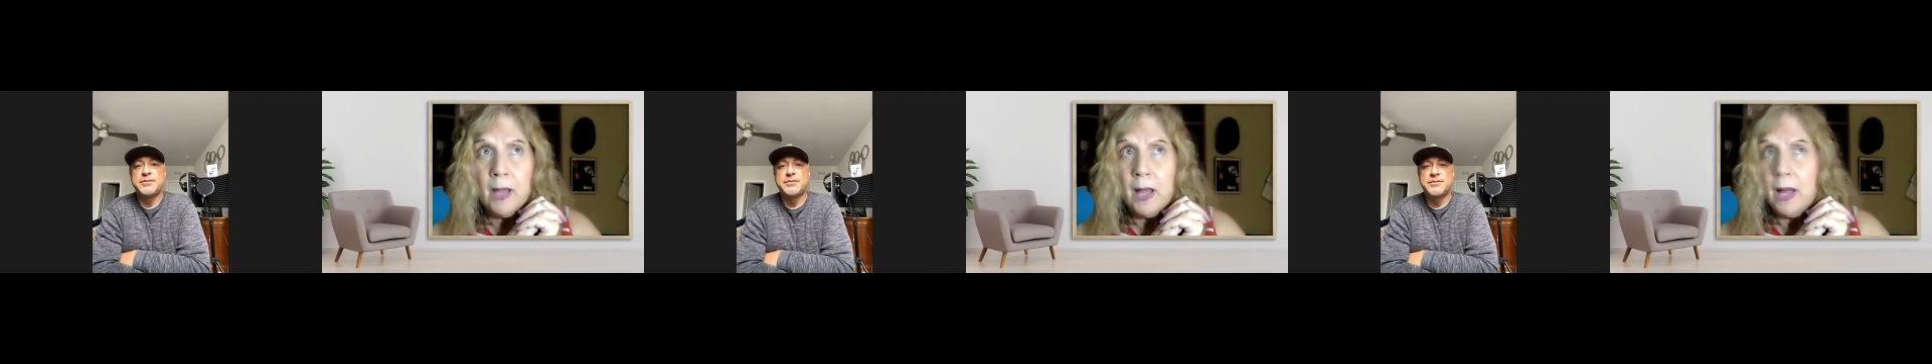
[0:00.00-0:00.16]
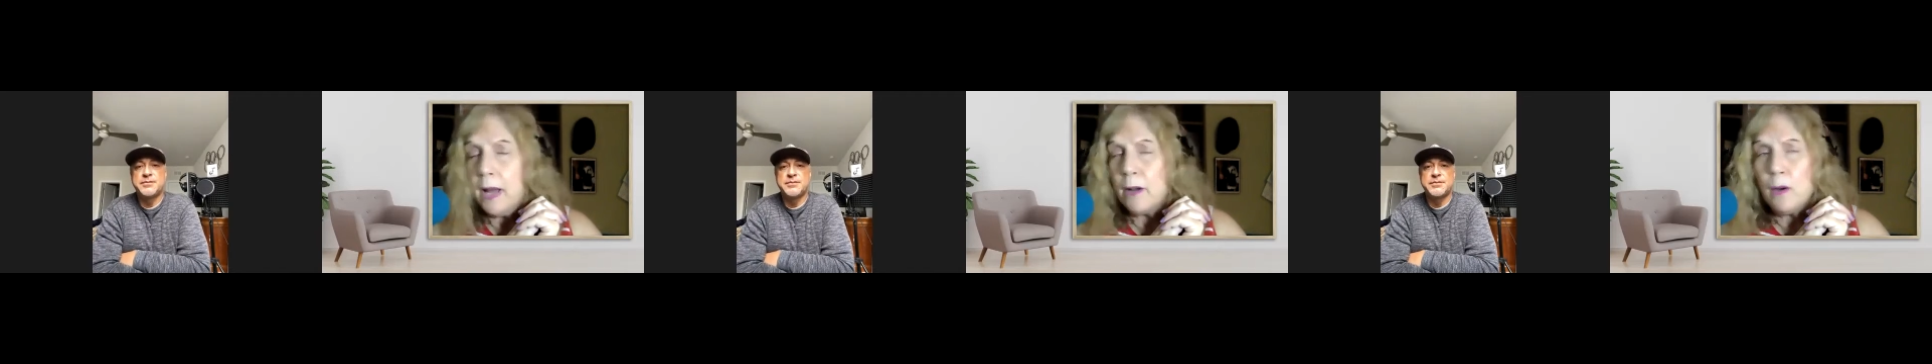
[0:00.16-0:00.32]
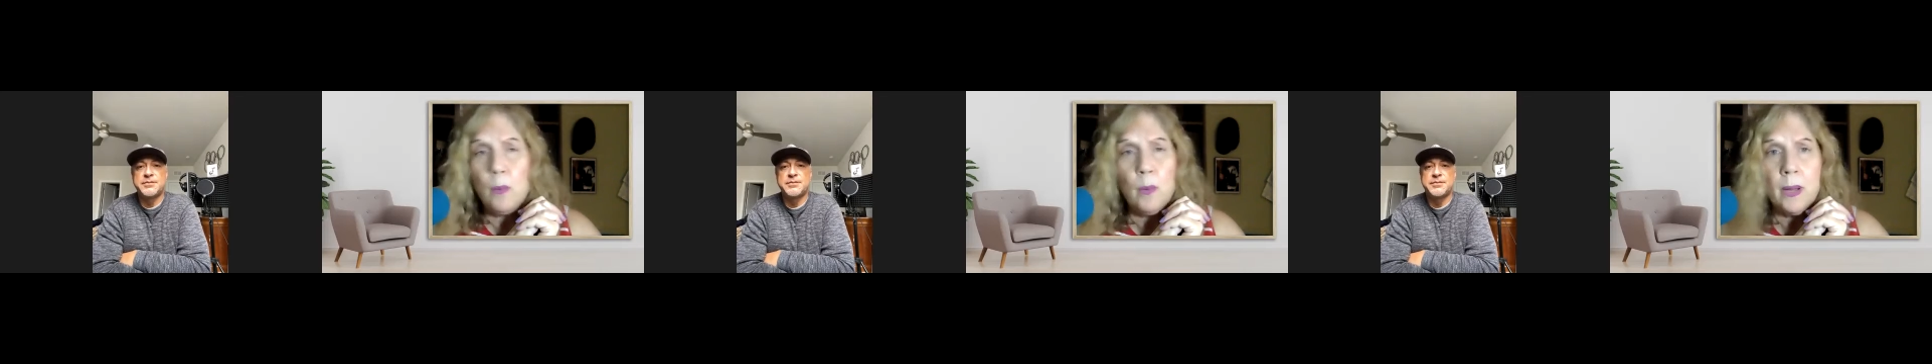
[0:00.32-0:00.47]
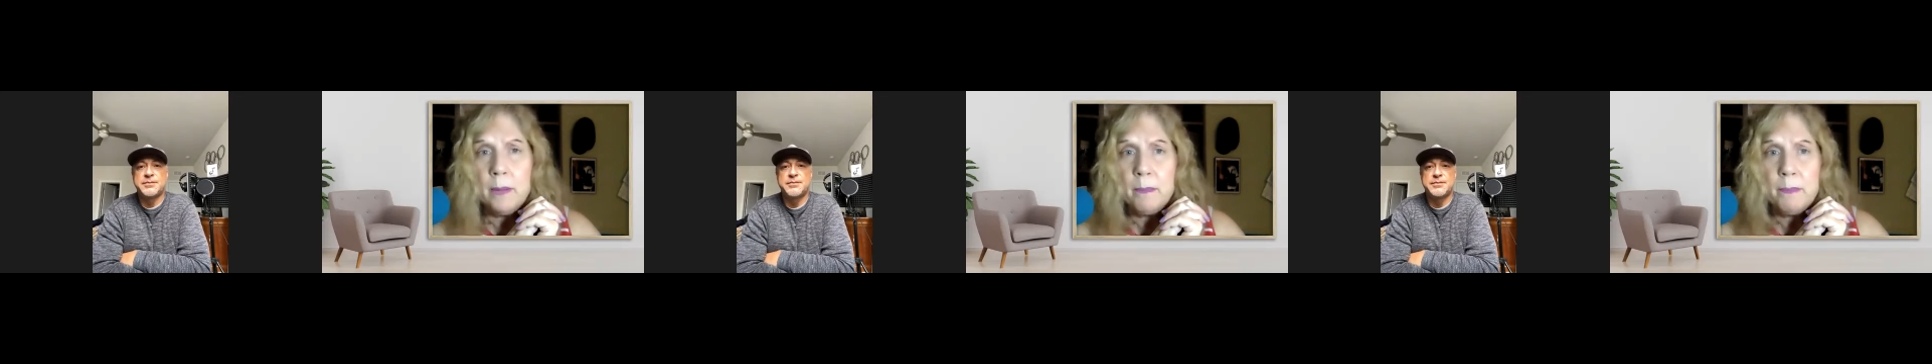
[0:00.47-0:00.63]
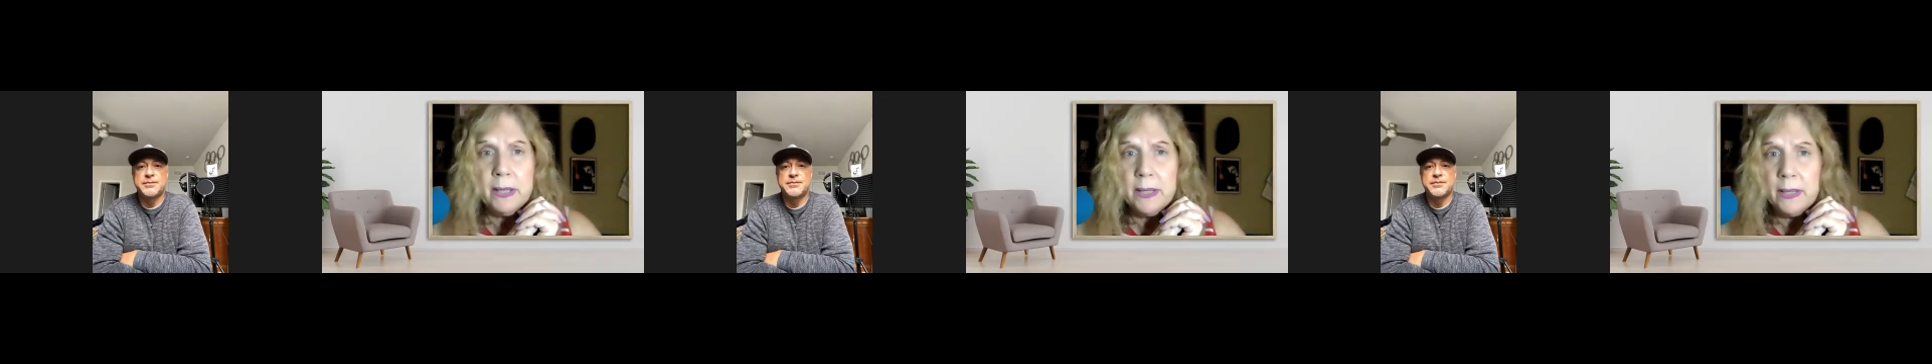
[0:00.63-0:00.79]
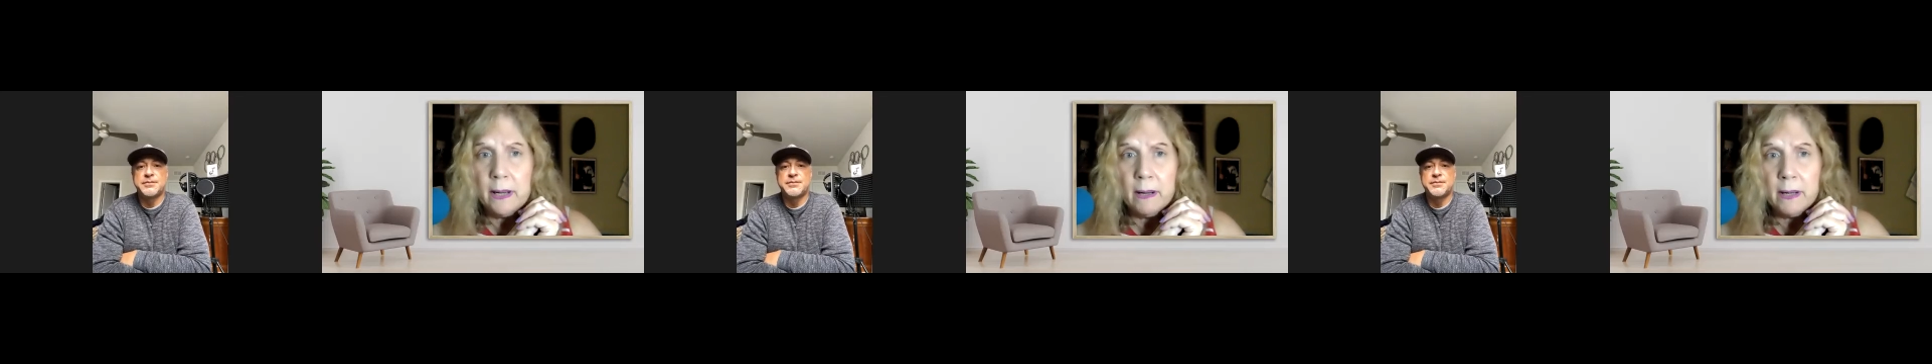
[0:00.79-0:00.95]
I don't want to
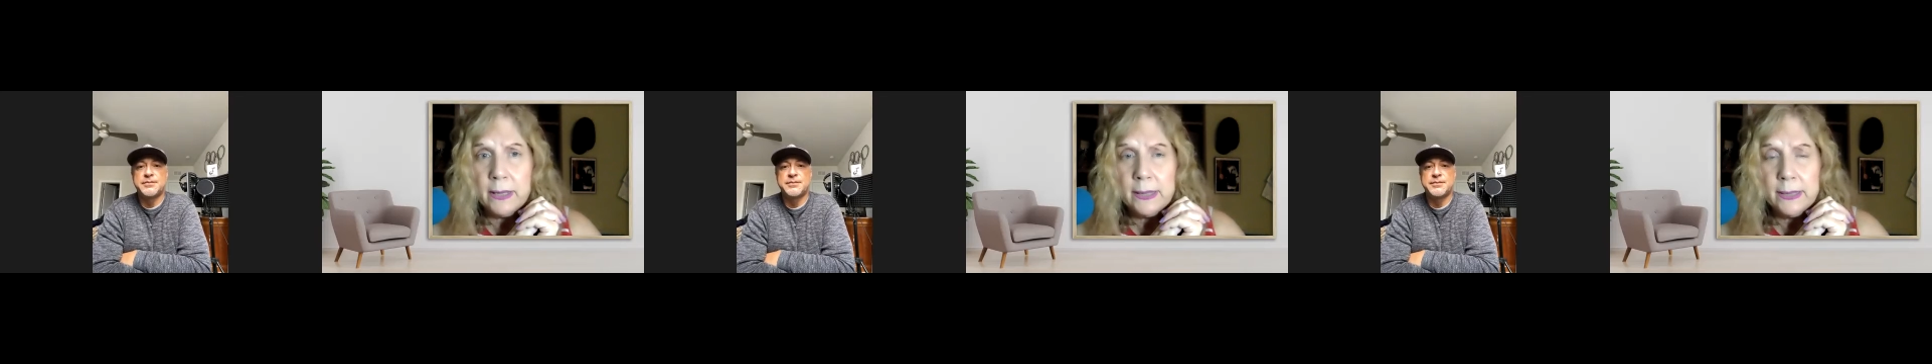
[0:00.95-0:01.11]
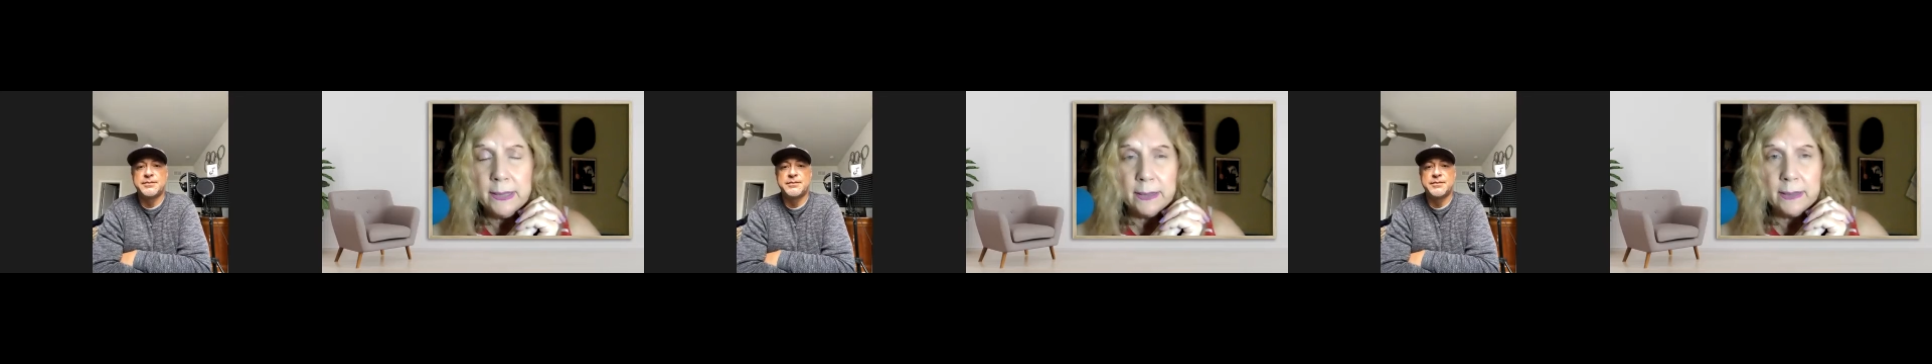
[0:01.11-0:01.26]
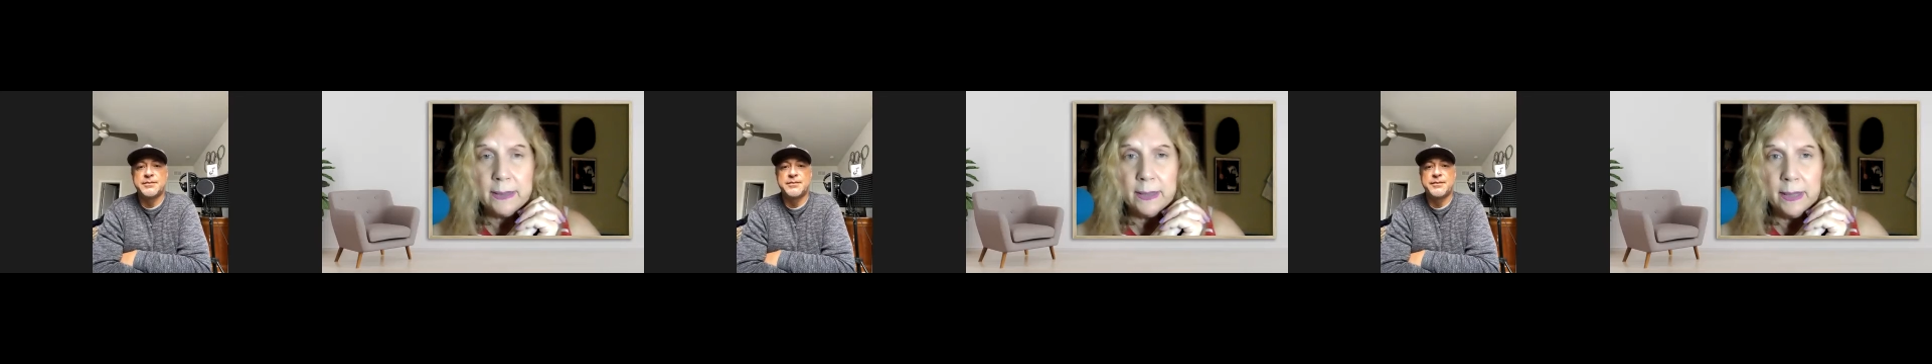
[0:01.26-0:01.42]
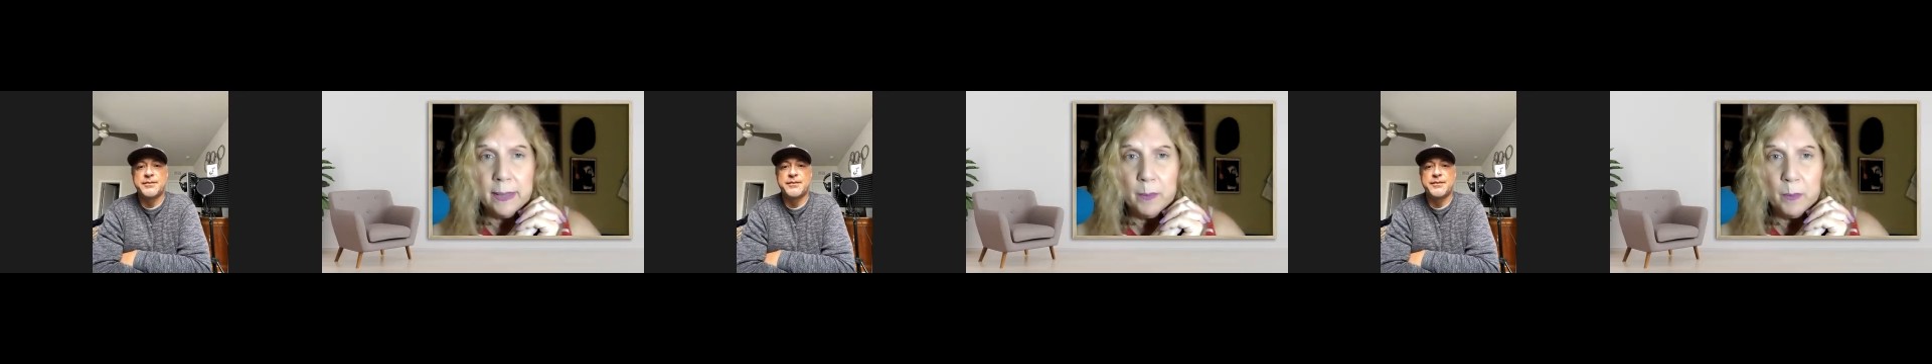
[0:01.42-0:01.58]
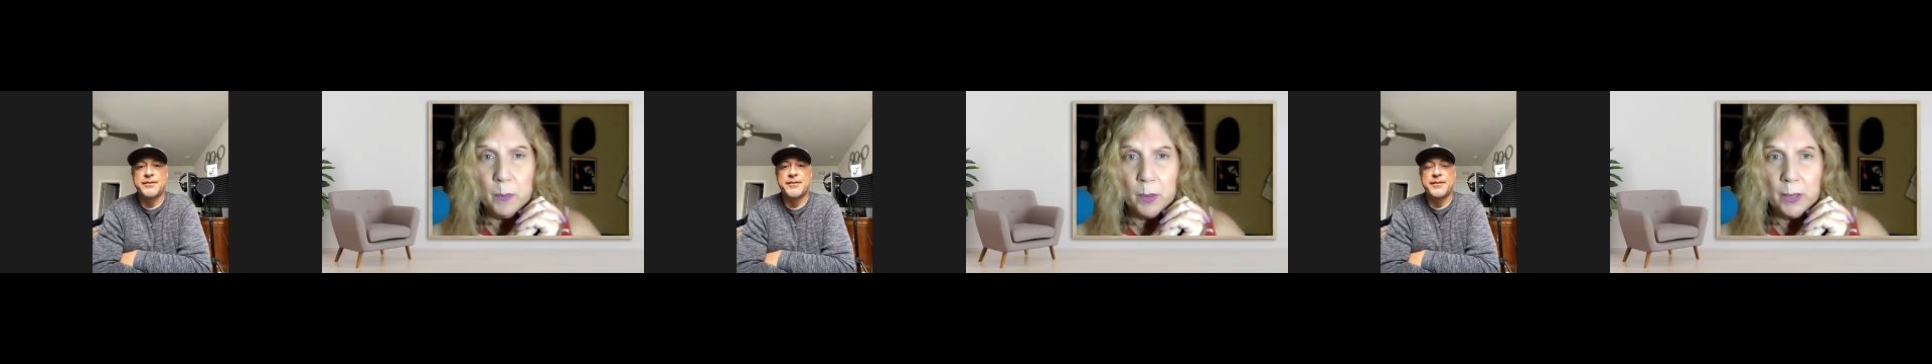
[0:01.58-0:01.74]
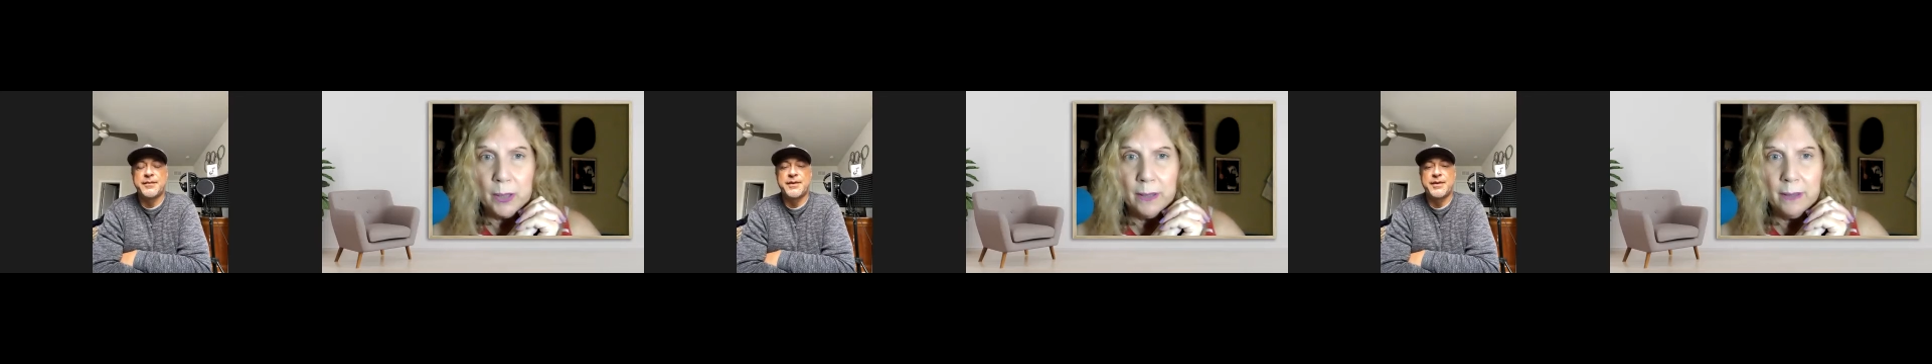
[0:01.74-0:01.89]
be an architect
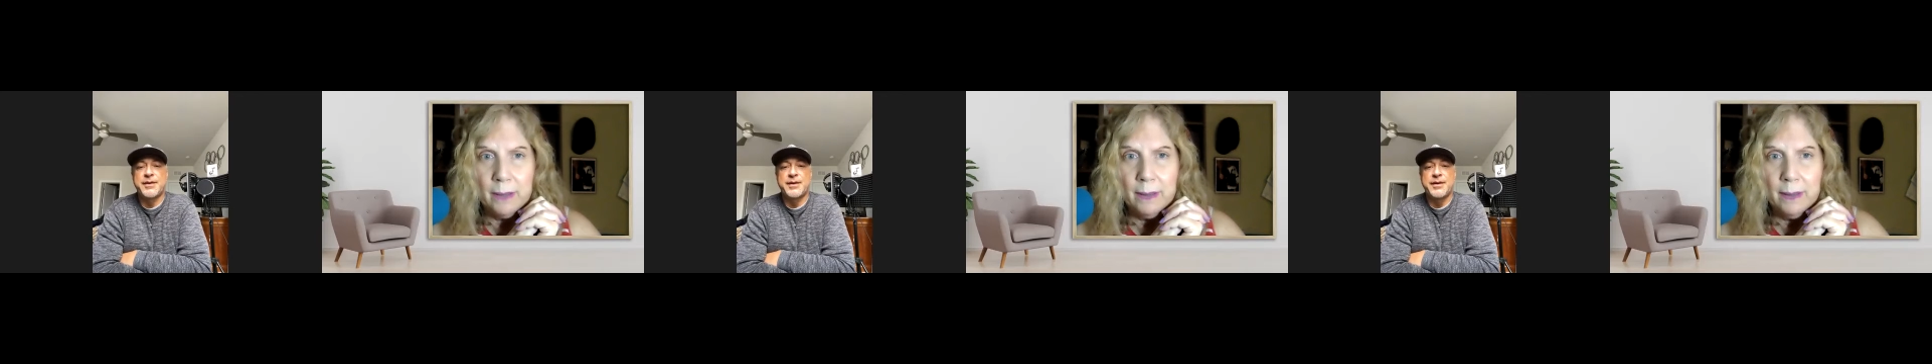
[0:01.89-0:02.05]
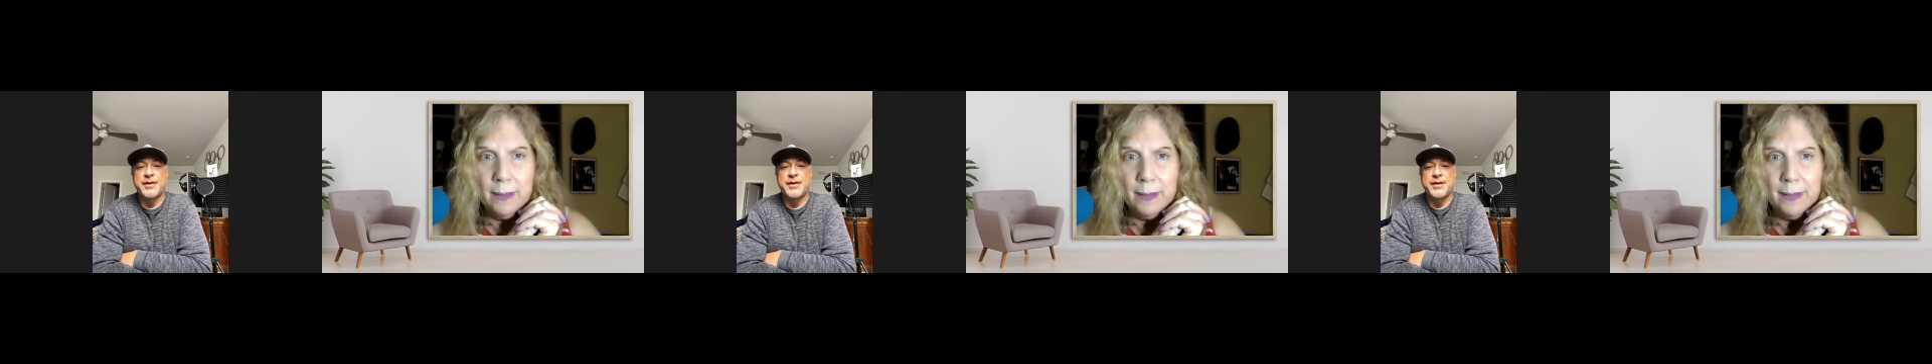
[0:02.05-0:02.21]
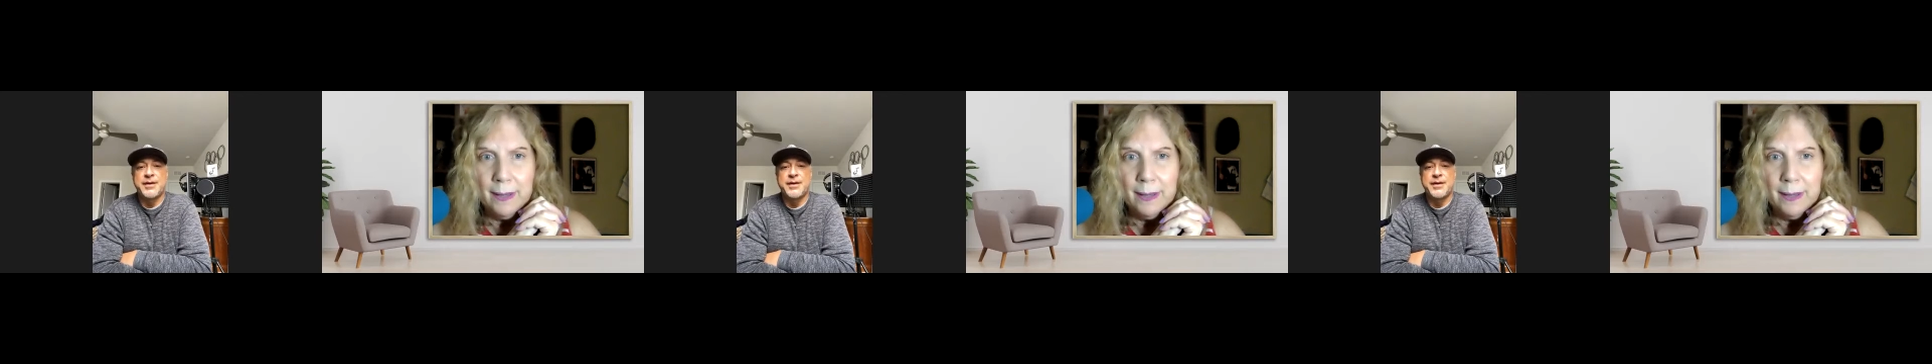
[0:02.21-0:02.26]
anymore.